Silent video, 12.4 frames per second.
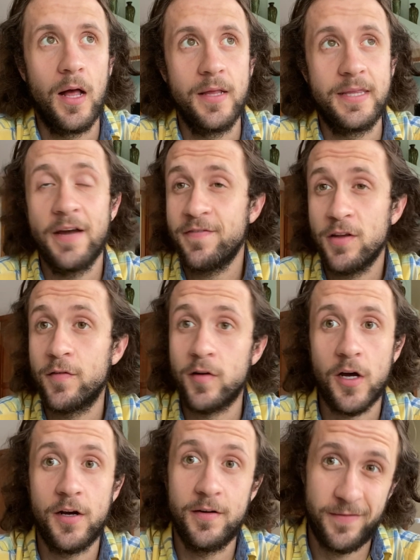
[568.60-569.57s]
definitely over
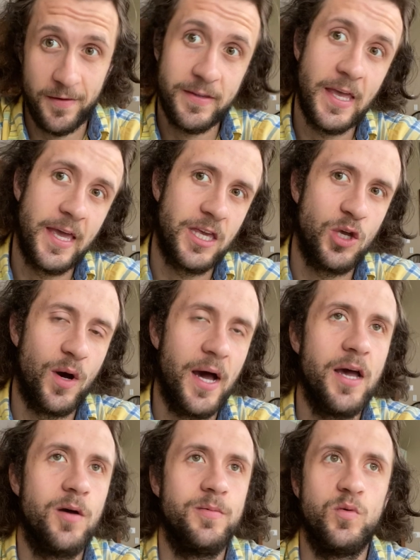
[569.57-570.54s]
150
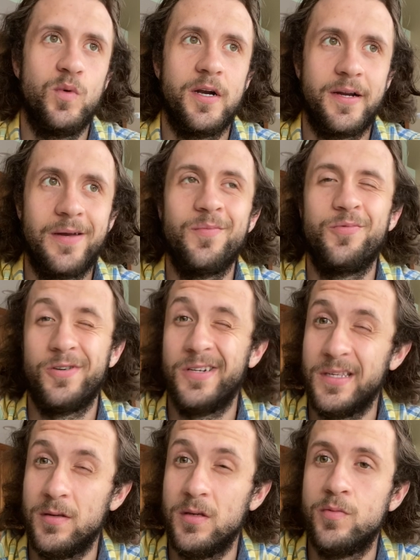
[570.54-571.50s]
AQI, I'll be wearing it
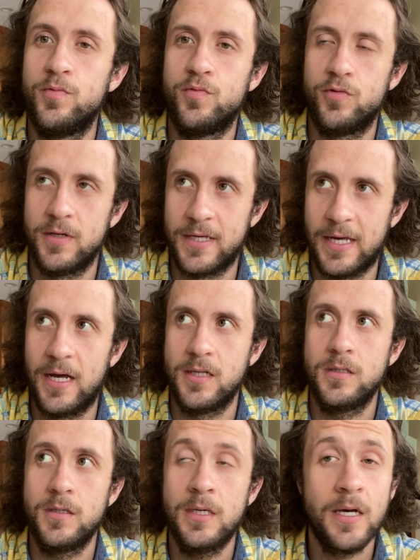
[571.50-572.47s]
pretty
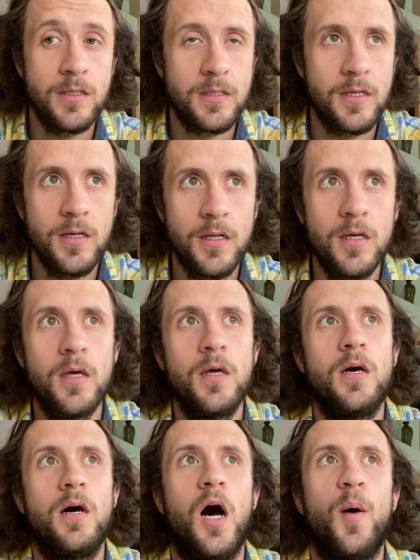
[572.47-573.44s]
constantly outside.
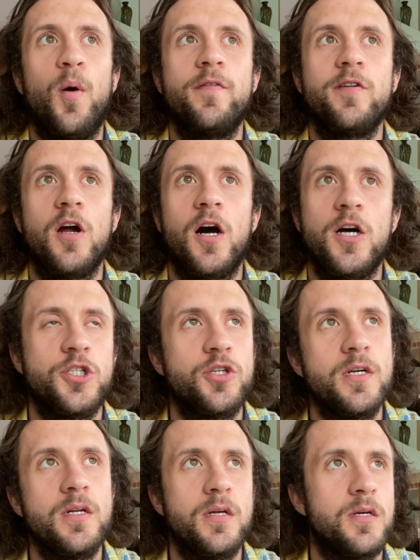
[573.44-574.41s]
Over
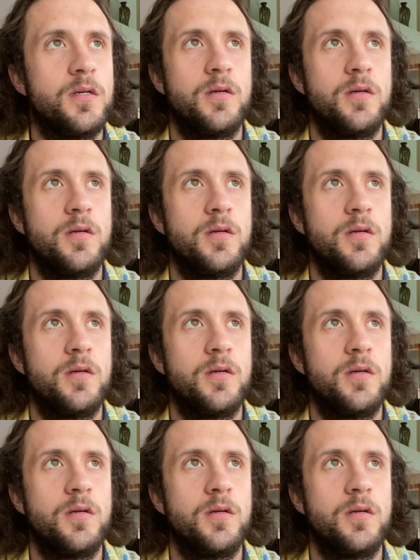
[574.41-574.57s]
100,